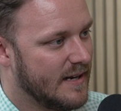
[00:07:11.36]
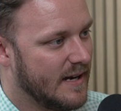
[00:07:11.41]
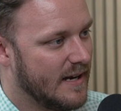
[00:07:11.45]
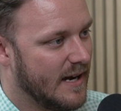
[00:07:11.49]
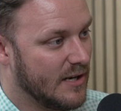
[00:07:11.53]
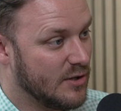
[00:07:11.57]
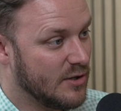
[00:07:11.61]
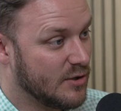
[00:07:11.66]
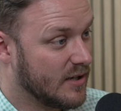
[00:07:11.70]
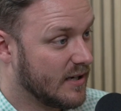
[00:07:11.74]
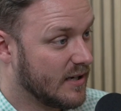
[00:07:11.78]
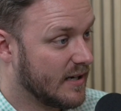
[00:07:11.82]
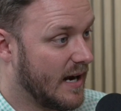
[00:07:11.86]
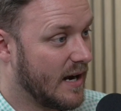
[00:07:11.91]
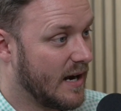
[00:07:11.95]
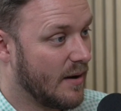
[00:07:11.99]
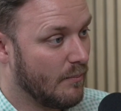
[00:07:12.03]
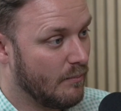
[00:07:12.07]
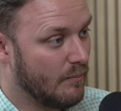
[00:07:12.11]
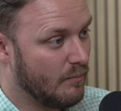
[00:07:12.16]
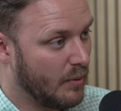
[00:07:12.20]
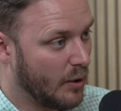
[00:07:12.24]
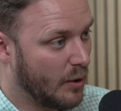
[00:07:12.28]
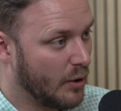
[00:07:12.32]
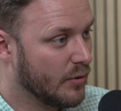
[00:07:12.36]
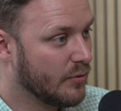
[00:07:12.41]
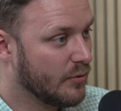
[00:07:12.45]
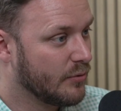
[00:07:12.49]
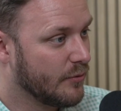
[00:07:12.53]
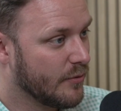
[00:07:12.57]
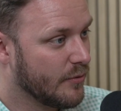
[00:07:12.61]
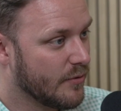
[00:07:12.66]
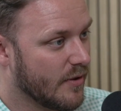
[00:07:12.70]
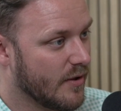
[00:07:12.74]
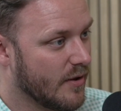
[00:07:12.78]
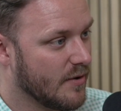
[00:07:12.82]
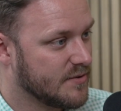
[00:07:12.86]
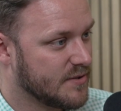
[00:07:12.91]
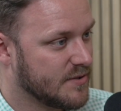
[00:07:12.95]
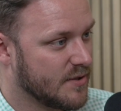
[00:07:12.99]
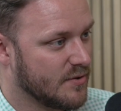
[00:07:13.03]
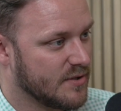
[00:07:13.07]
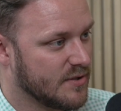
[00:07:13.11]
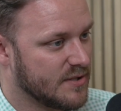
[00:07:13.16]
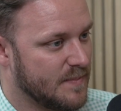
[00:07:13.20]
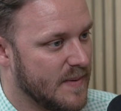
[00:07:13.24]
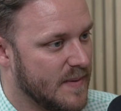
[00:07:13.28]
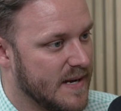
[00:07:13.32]
and you can kind of burn through those, so
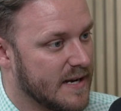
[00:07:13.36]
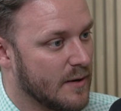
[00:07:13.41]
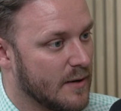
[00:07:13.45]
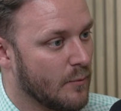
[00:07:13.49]
to speak,